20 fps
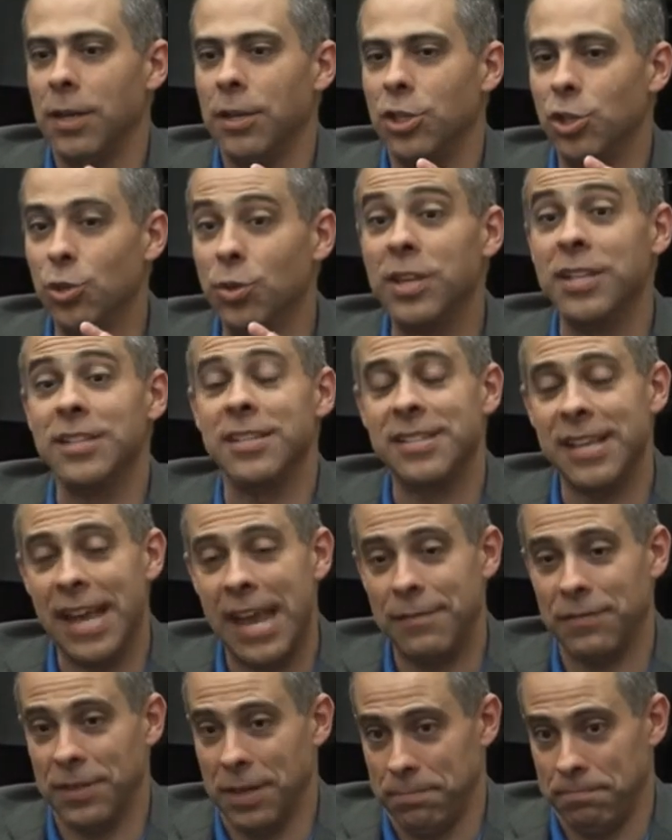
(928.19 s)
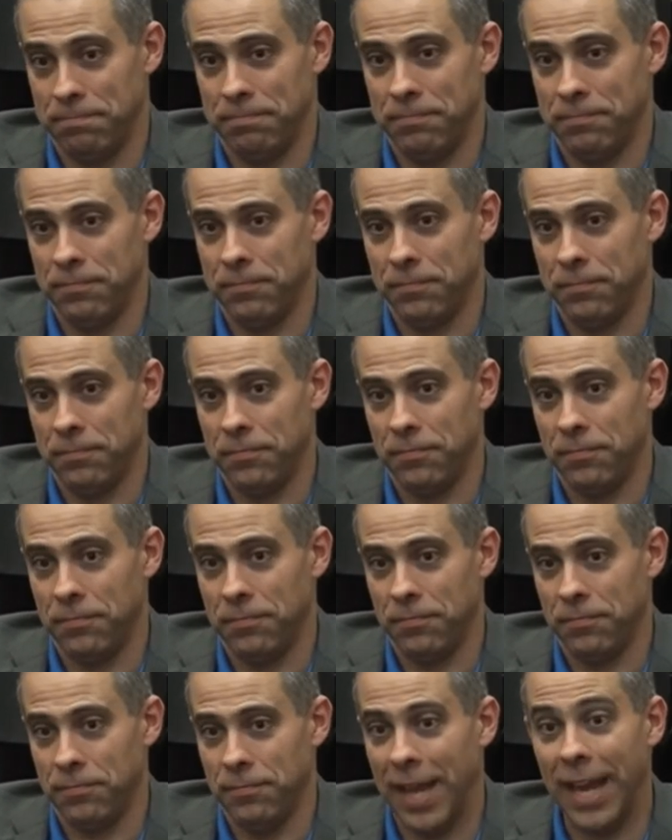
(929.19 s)
You can save them
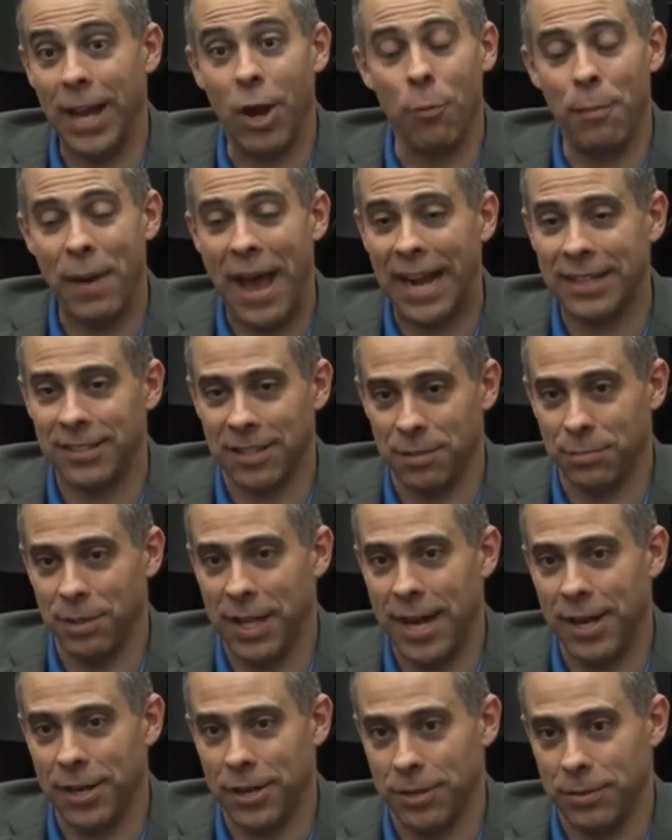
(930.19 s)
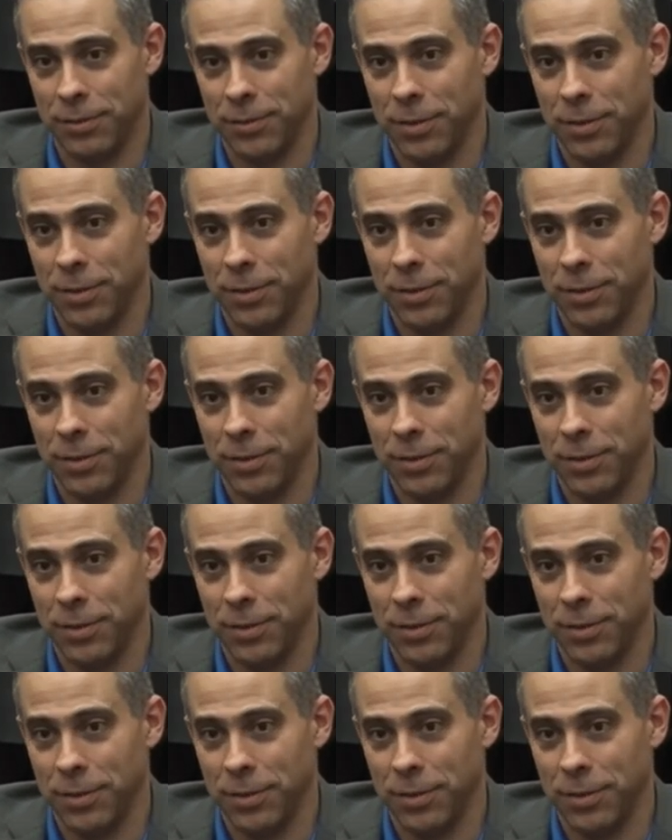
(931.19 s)
and go back to them later.